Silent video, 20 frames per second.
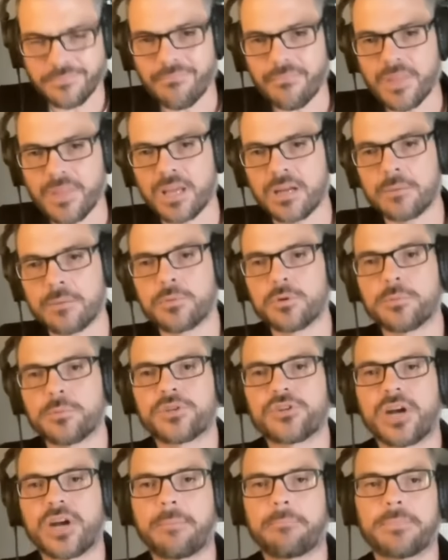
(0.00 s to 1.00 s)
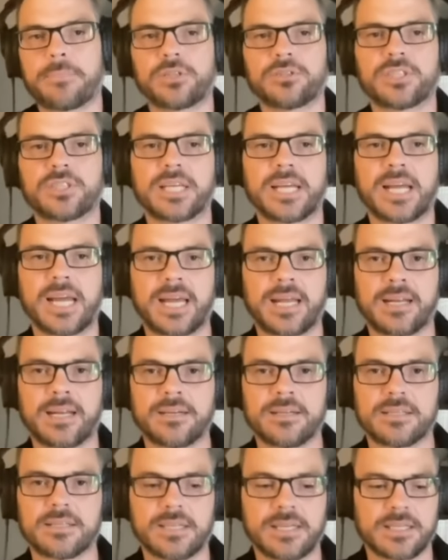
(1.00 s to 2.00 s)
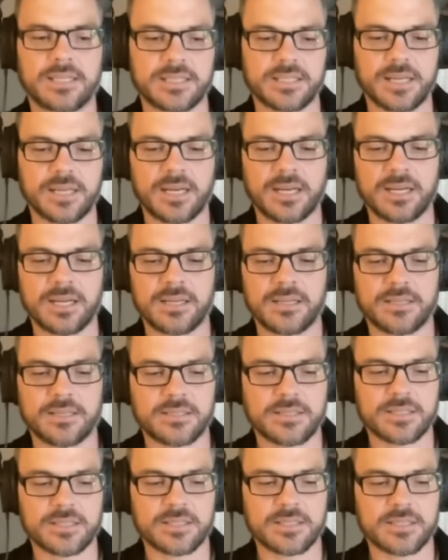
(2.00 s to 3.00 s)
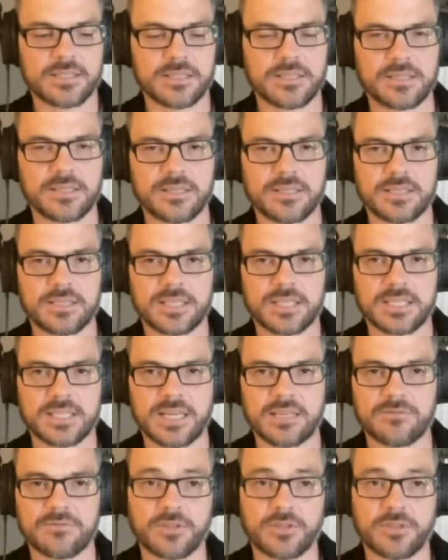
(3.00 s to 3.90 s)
in a booby trap building, and it's a successful